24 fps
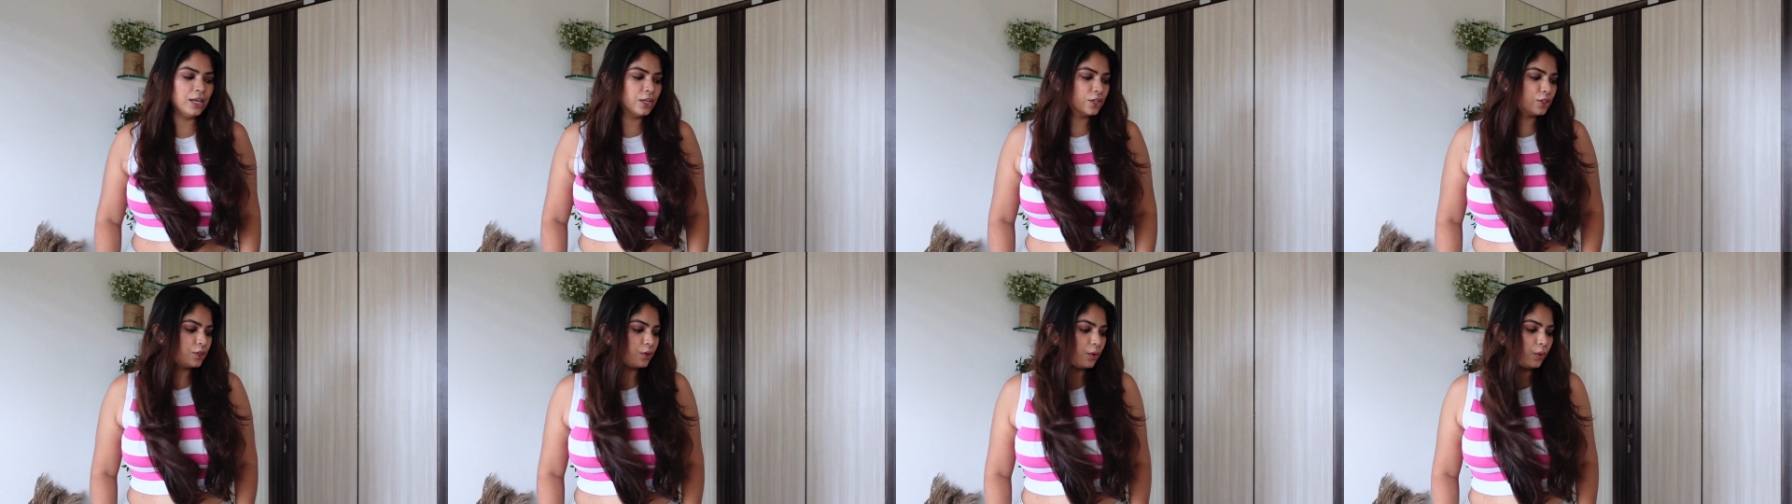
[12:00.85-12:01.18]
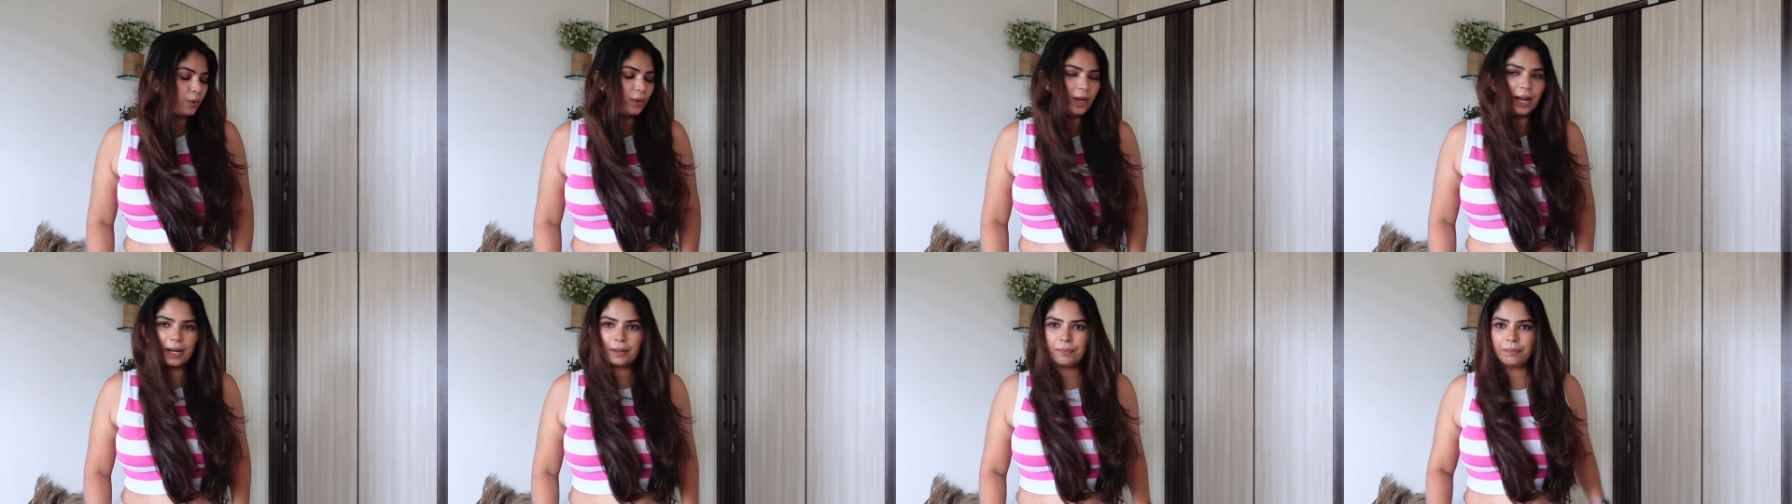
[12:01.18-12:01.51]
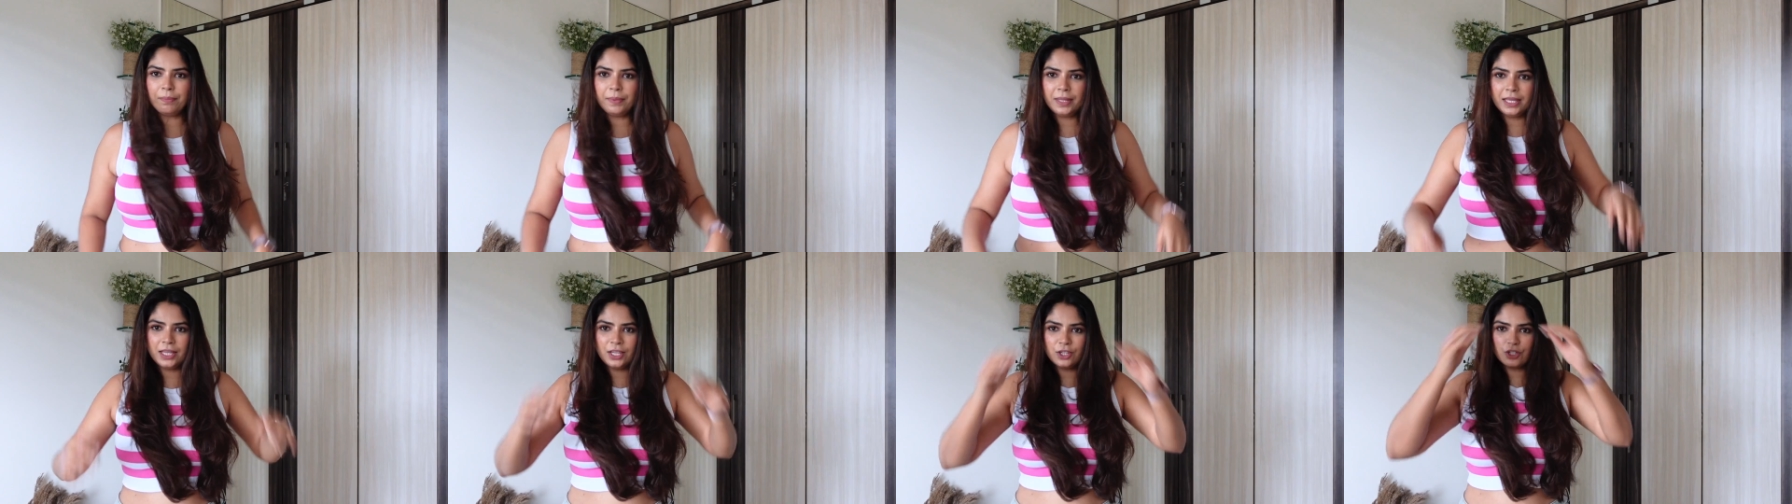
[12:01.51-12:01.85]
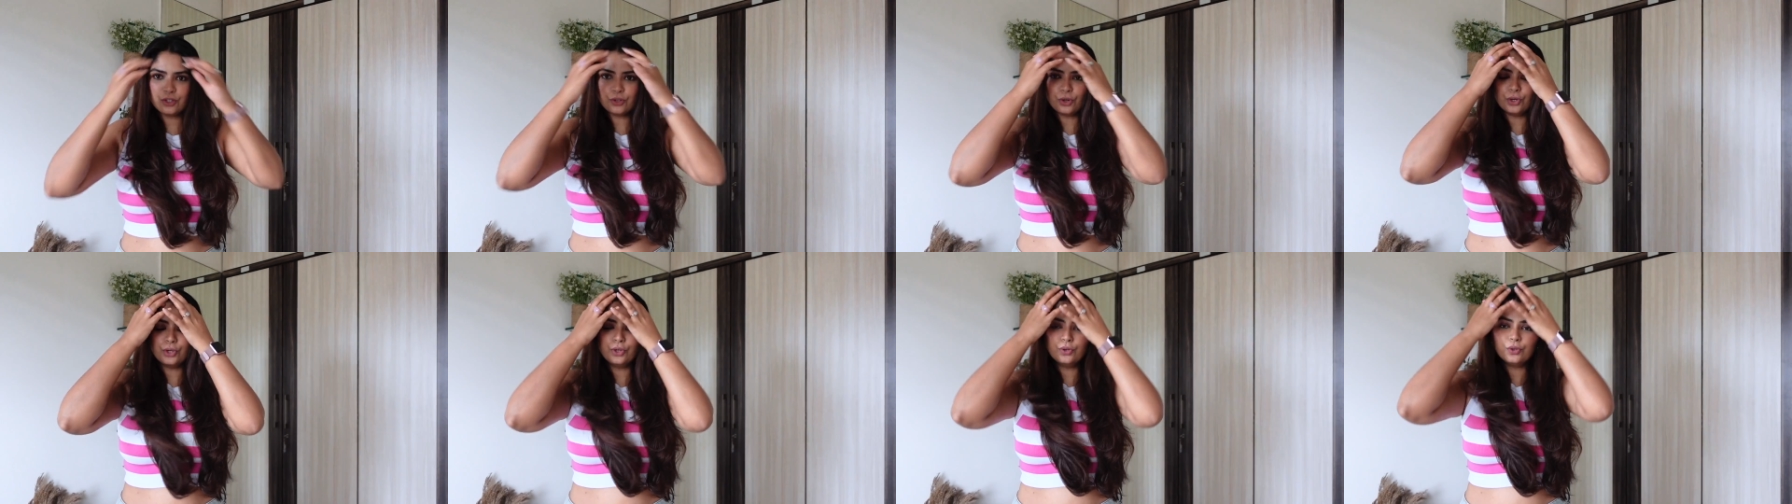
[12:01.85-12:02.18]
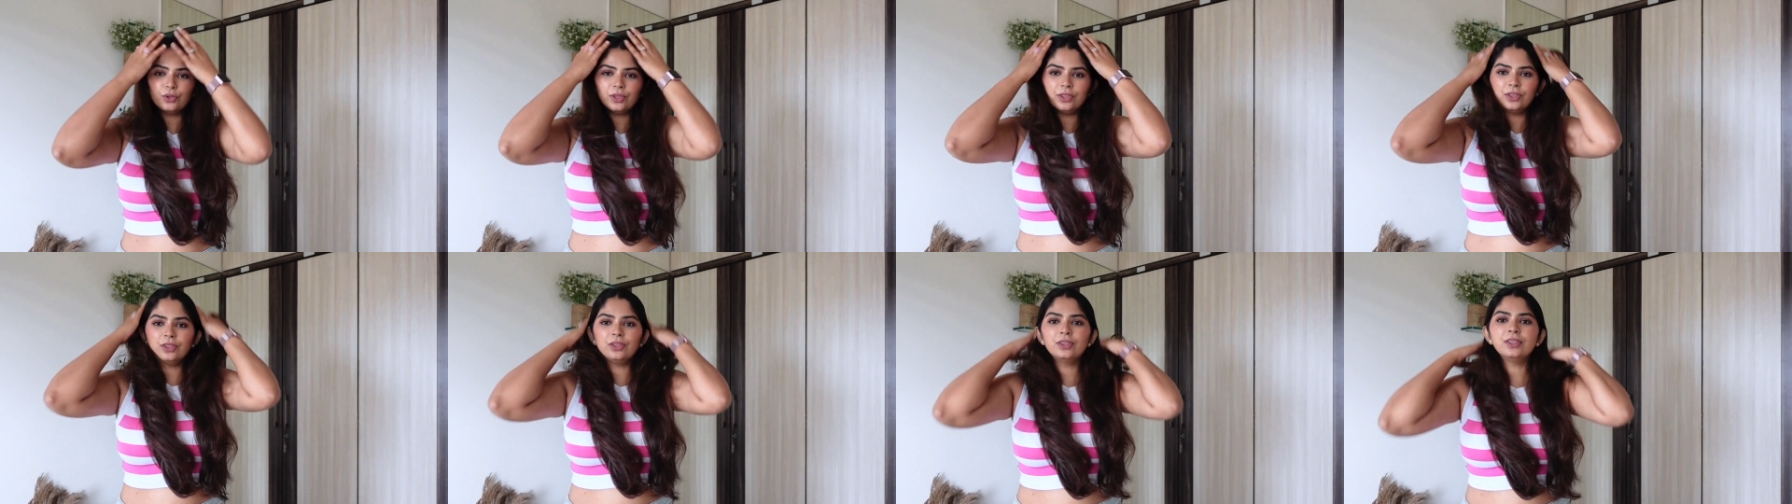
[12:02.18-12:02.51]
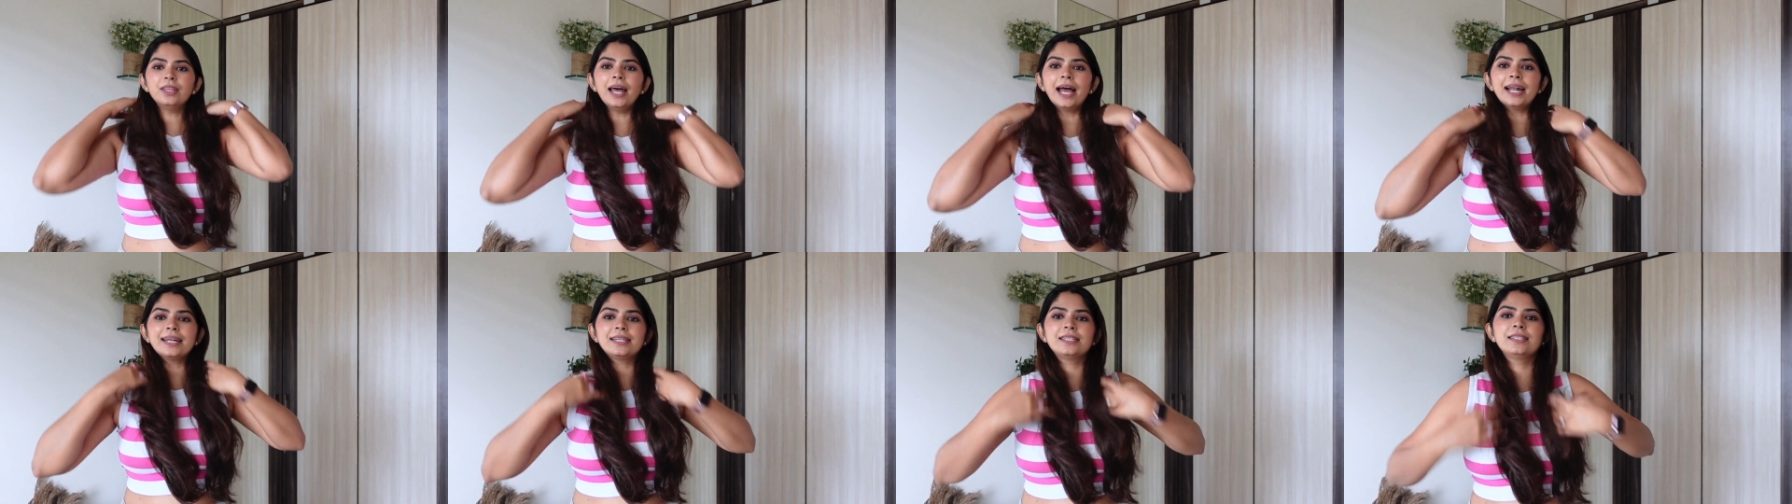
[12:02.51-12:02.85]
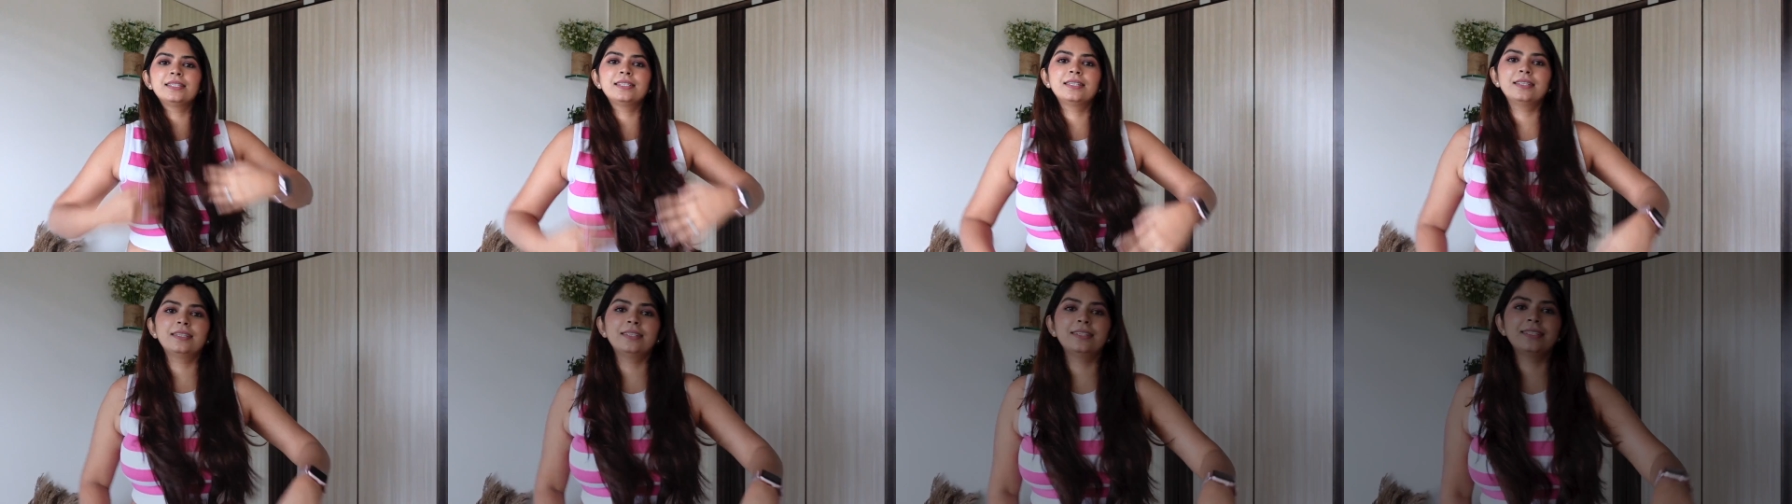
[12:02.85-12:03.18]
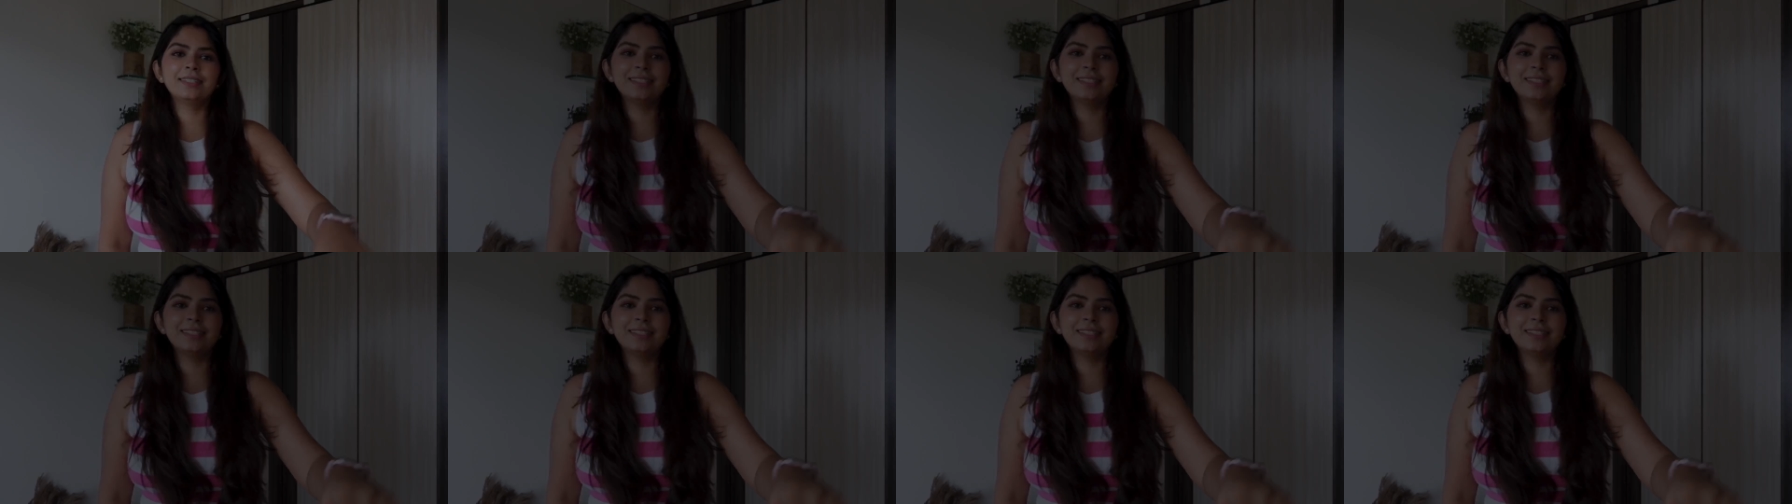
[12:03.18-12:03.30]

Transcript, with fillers: so let me show you that.